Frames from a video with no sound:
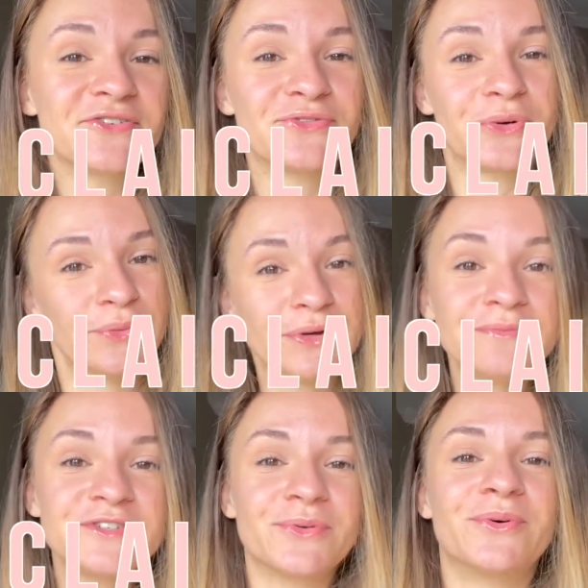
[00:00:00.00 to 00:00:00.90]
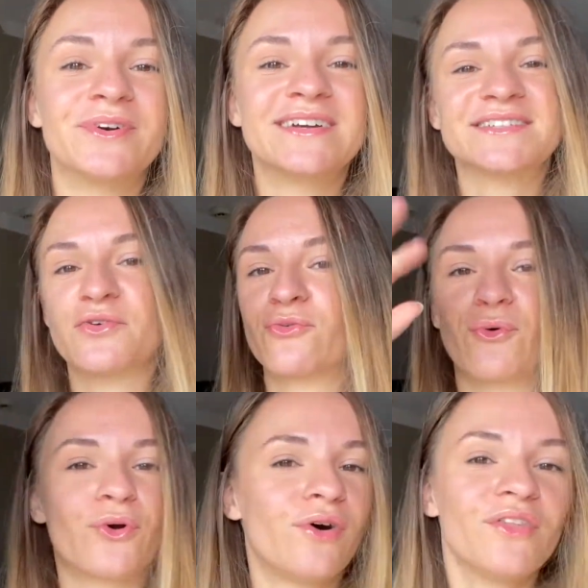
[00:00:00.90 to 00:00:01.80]
for room tours,
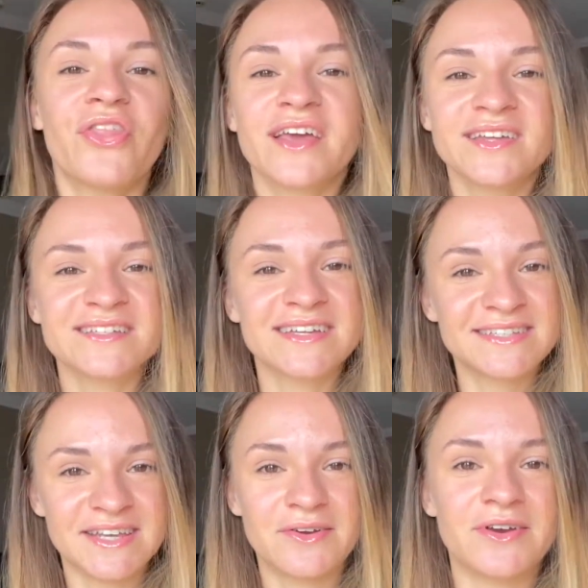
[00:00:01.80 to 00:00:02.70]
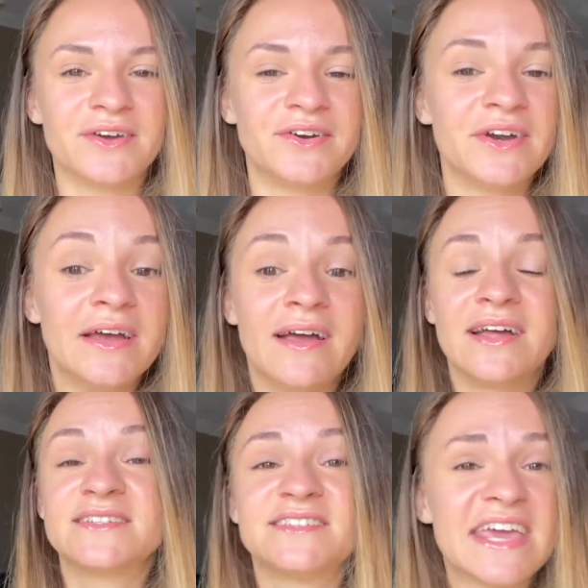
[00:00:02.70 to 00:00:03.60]
for all things interior,
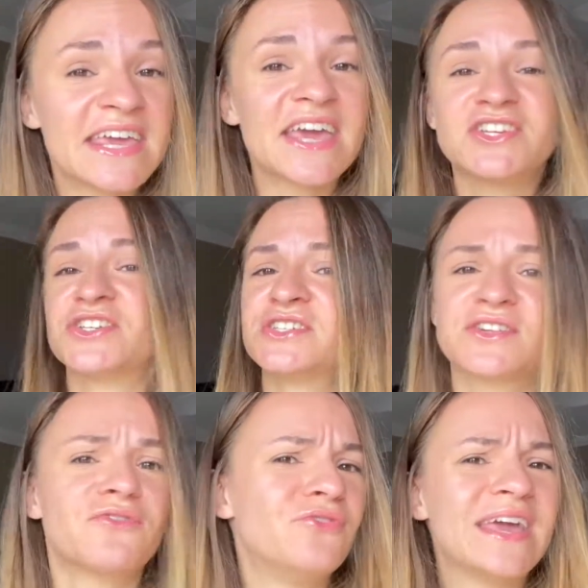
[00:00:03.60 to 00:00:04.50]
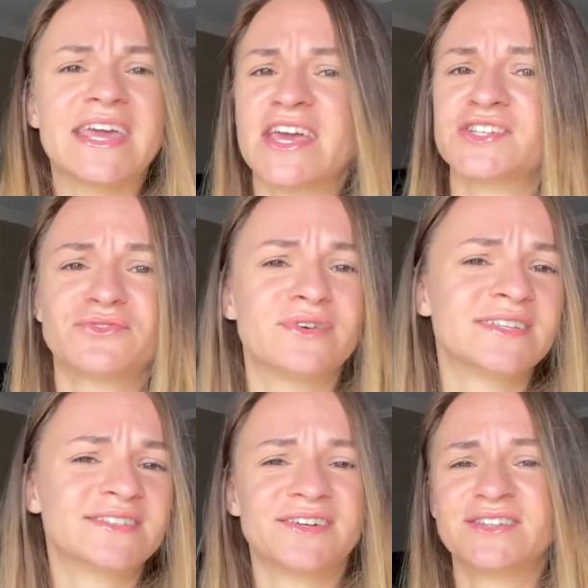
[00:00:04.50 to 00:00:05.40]
staycations, vacation
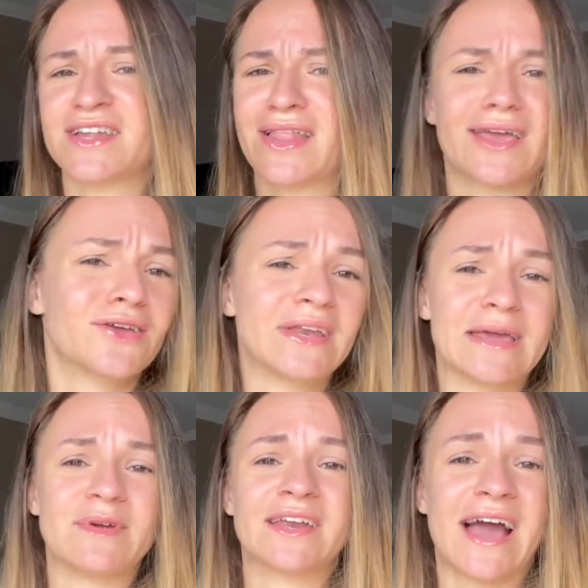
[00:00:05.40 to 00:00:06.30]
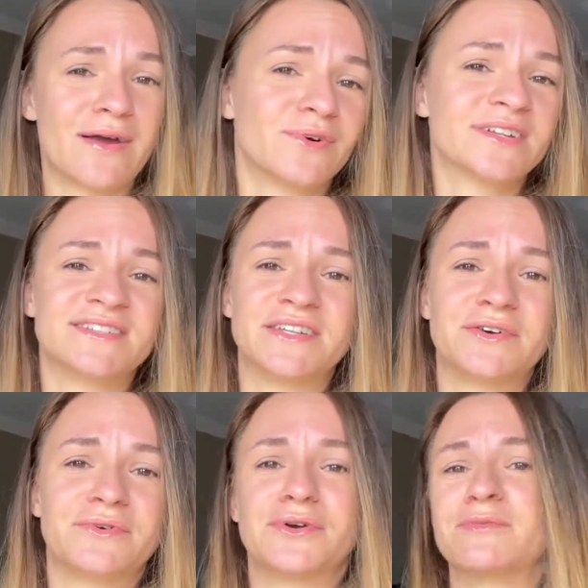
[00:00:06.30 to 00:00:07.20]
rentals, like you name it. I want to see the room.